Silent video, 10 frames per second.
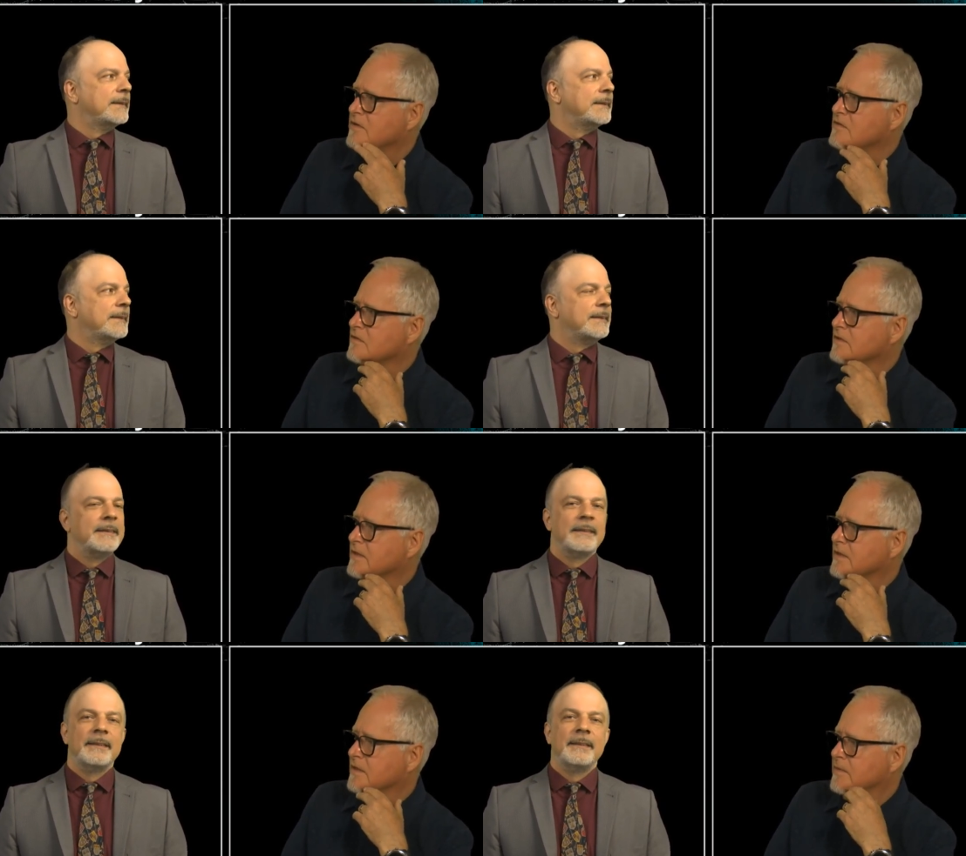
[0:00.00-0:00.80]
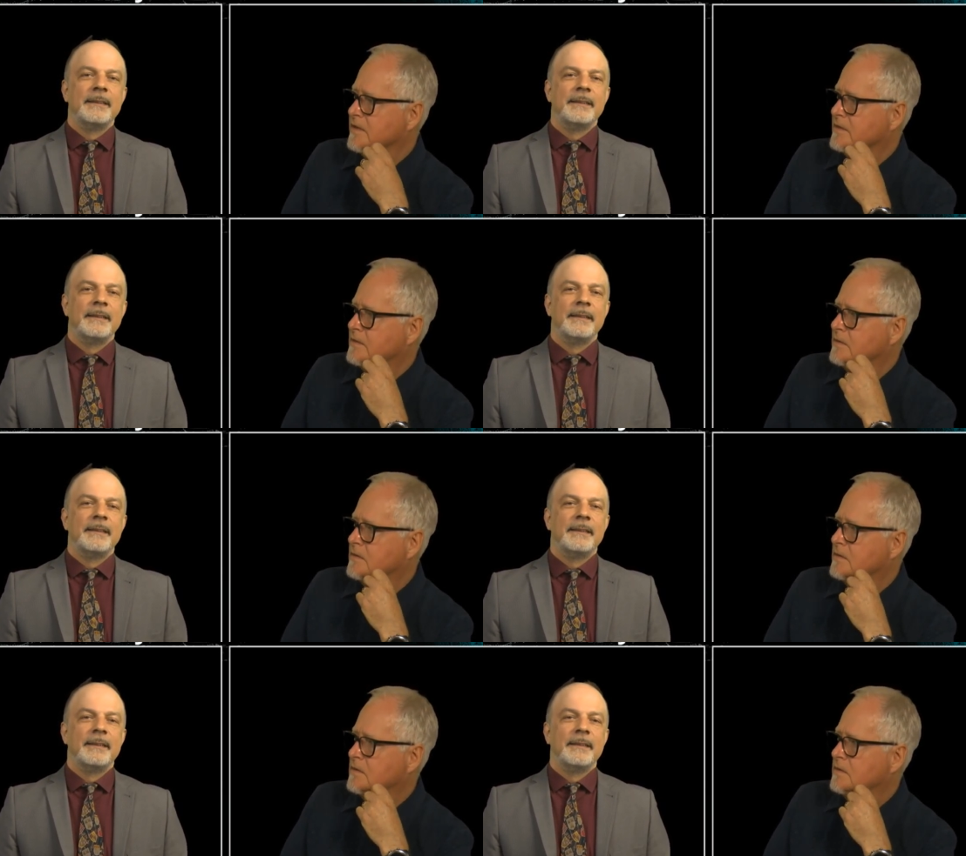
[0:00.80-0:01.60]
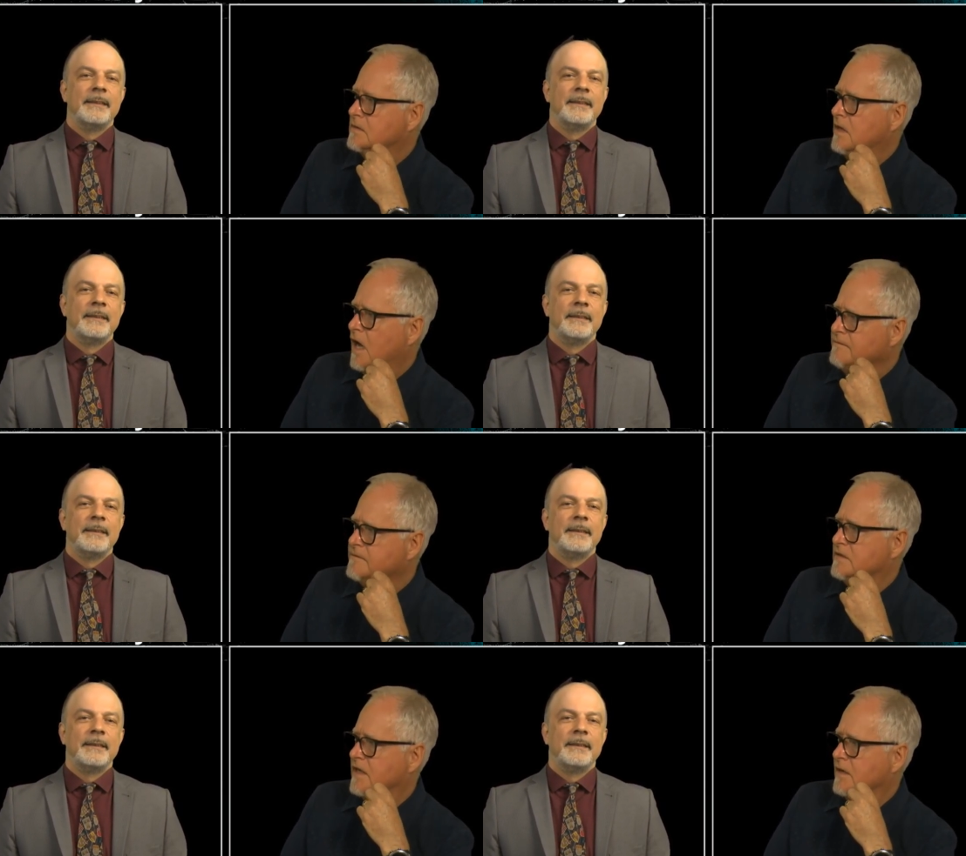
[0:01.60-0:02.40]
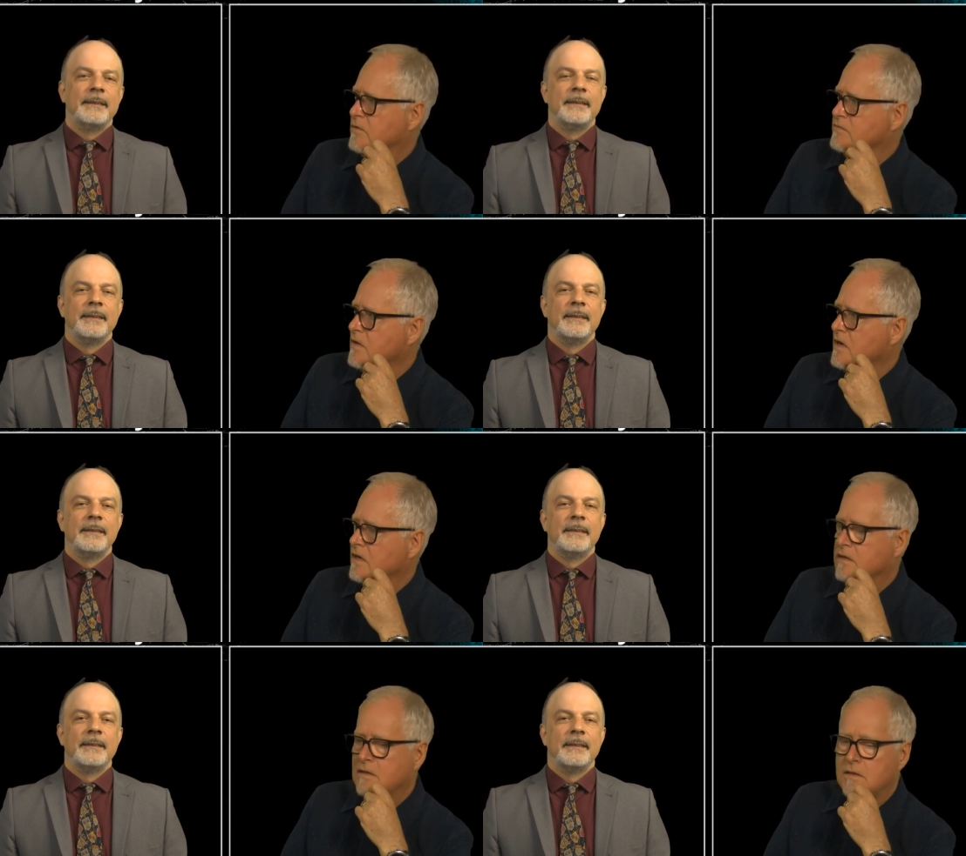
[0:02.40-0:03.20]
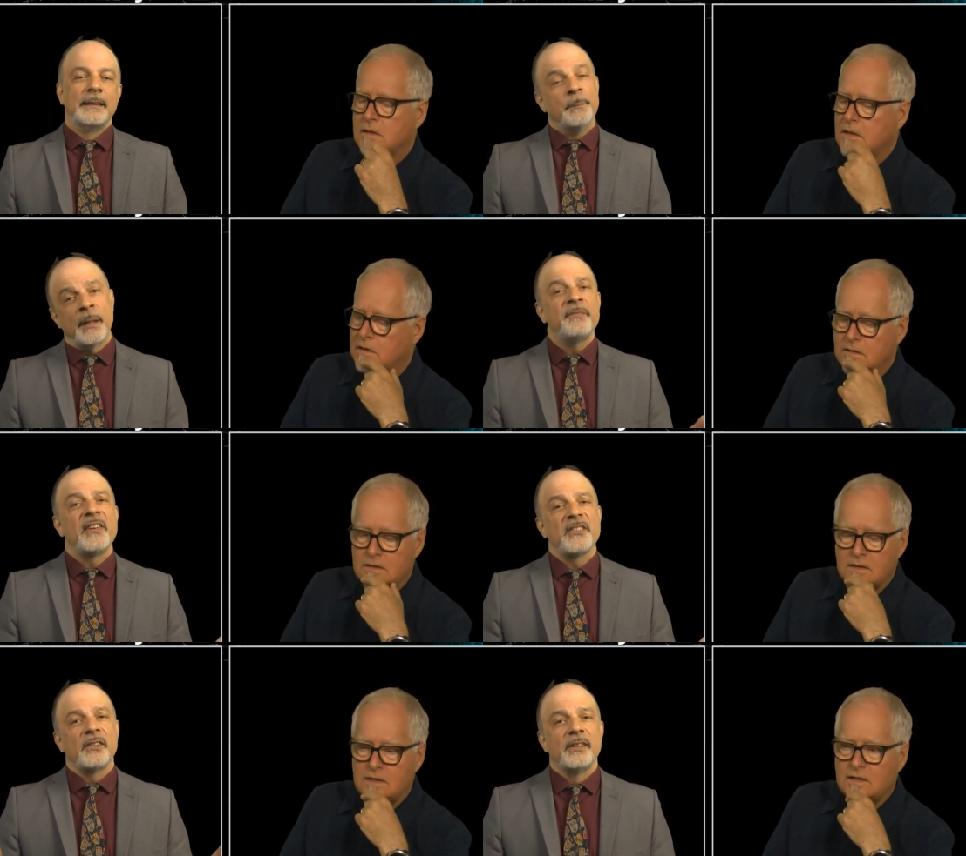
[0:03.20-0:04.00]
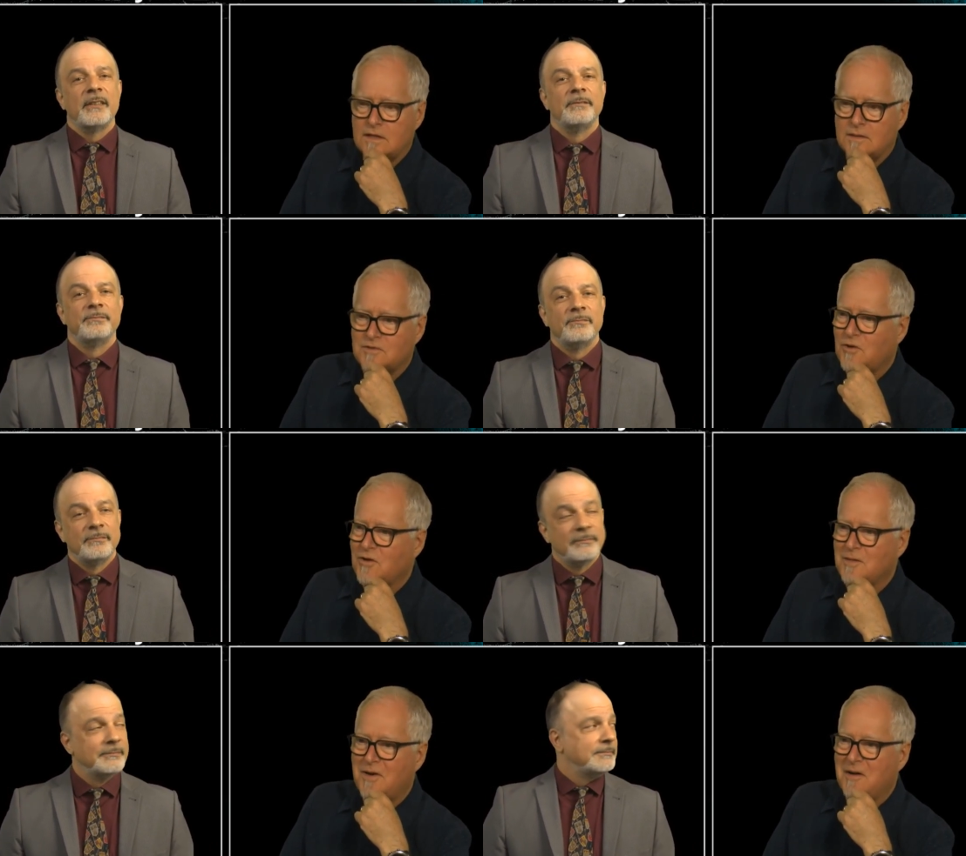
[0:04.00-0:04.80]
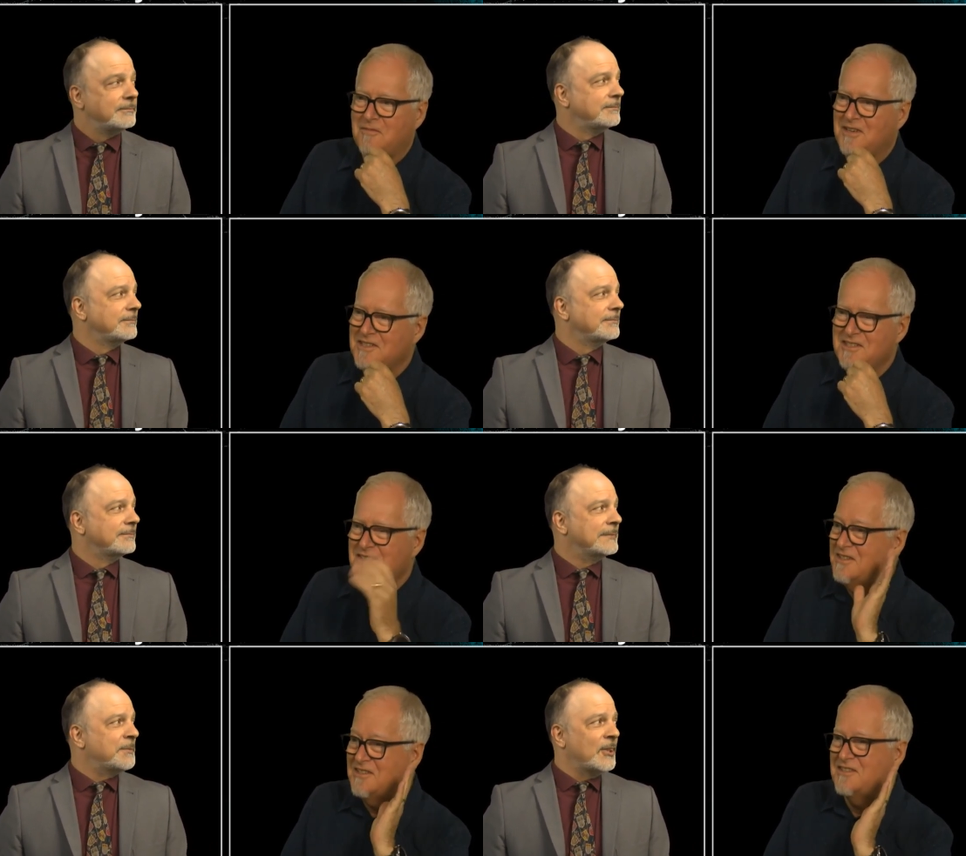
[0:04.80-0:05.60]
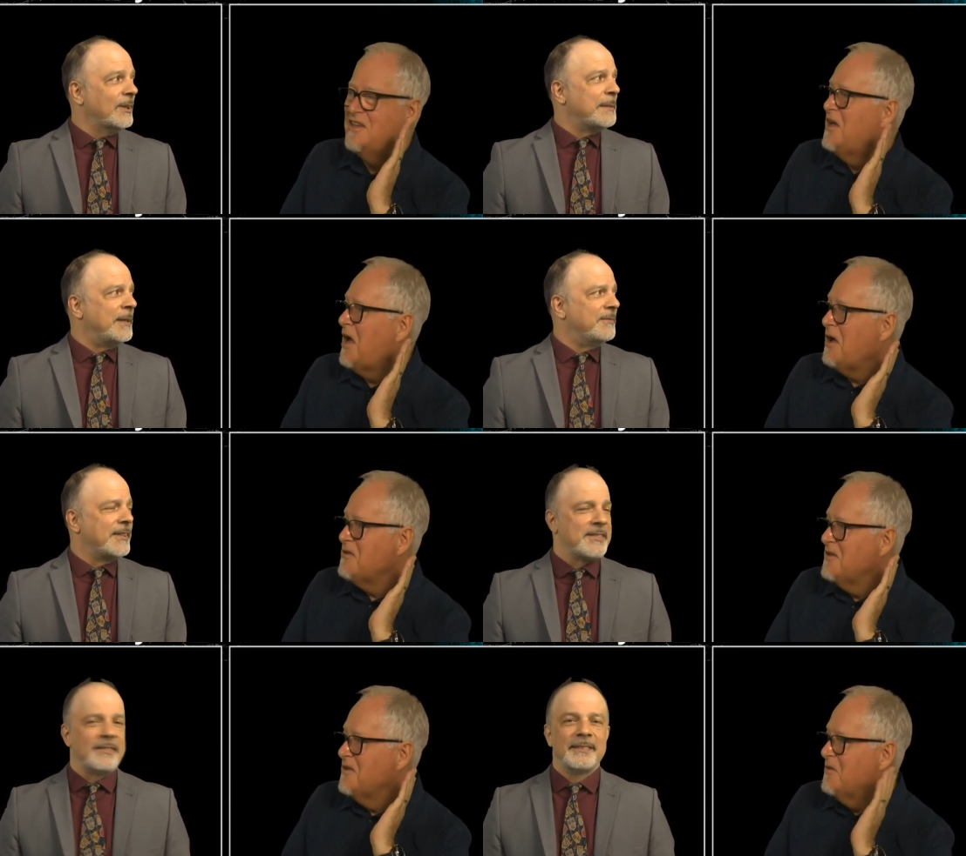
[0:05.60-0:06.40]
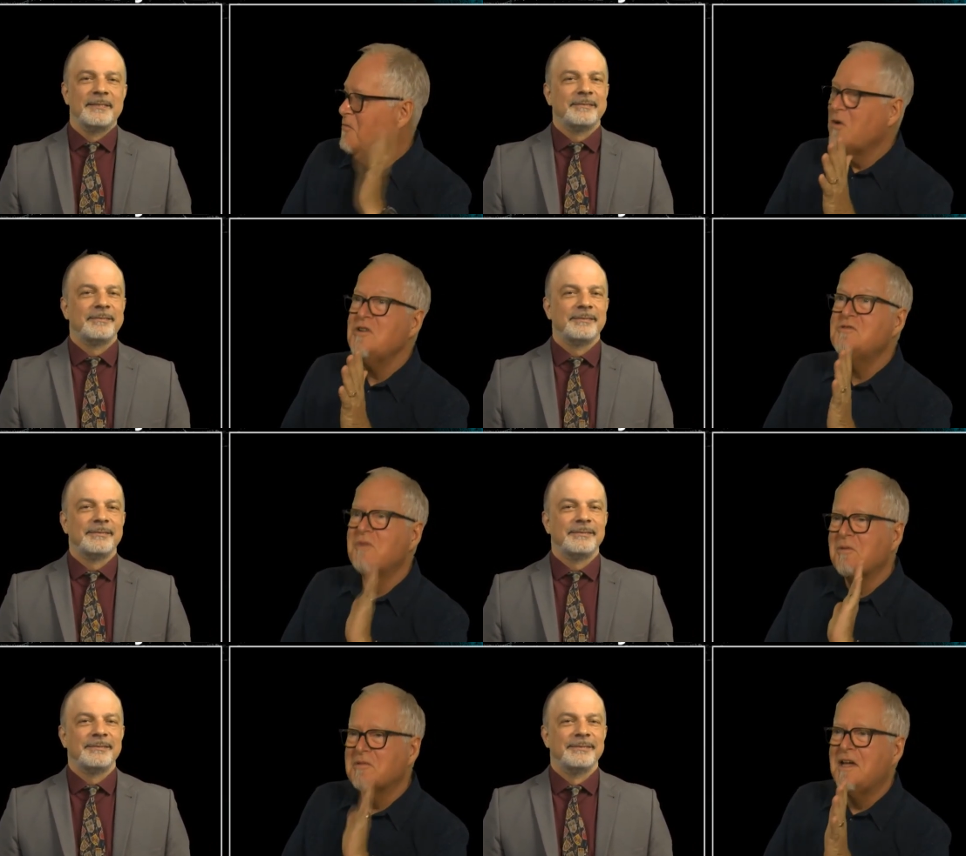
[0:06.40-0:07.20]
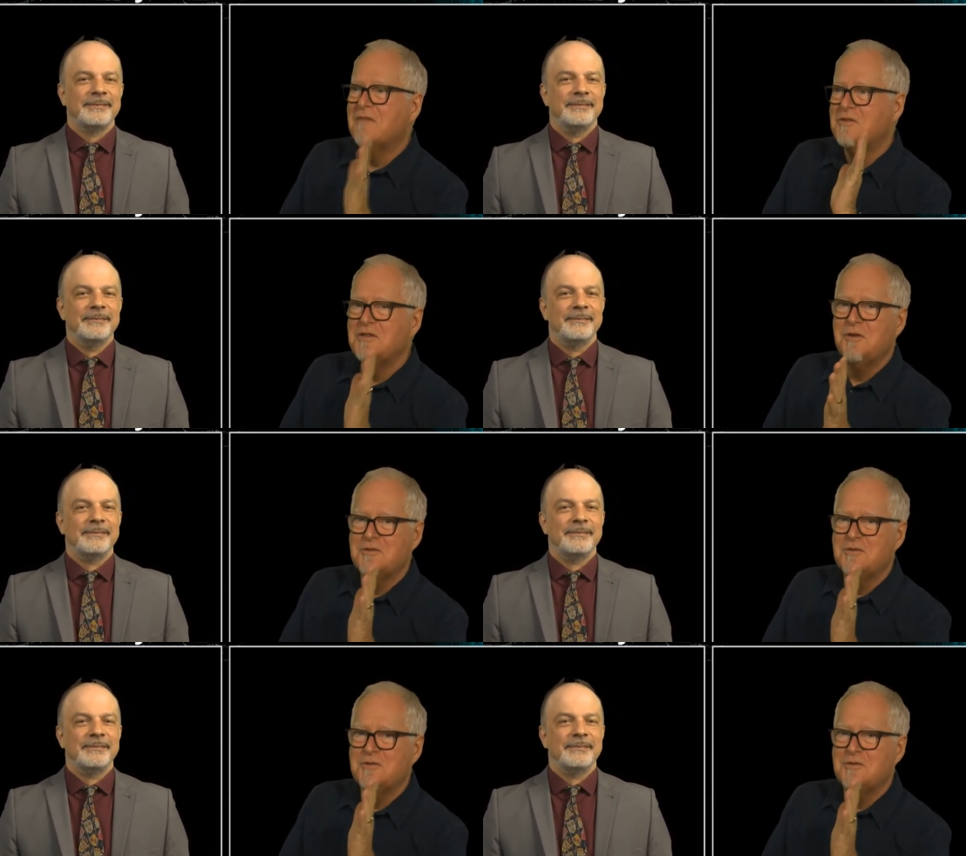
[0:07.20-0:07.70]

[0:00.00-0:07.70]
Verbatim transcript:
Speaker 1: you're looking a little bit off today. What's wrong? I'm bum fuzzled. Totally bum fuzzled. I'm totally bum fuzzled. Words we will never use in